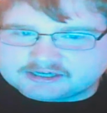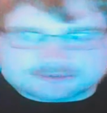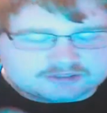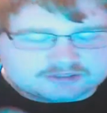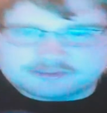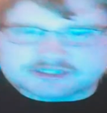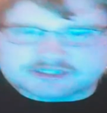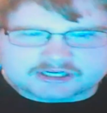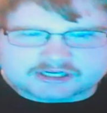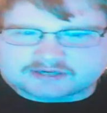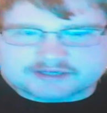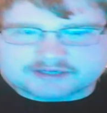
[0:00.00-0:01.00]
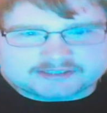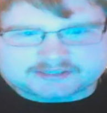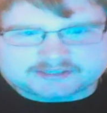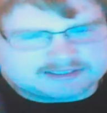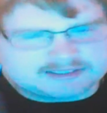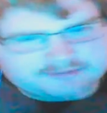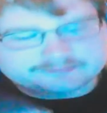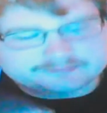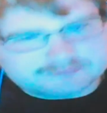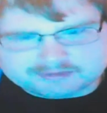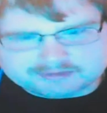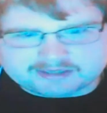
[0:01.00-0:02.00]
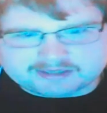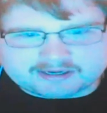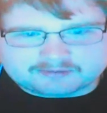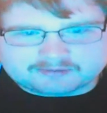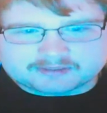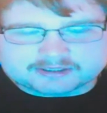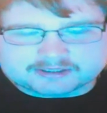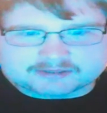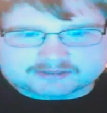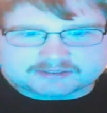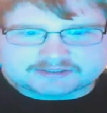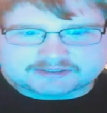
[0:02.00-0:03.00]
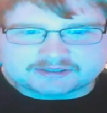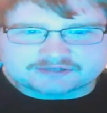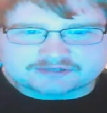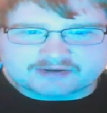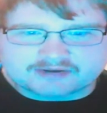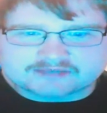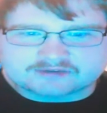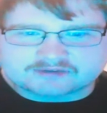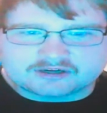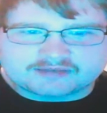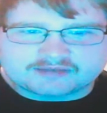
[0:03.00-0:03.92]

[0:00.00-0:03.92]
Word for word: just gonna restart. It's just a, I don't want to just like transfer all that.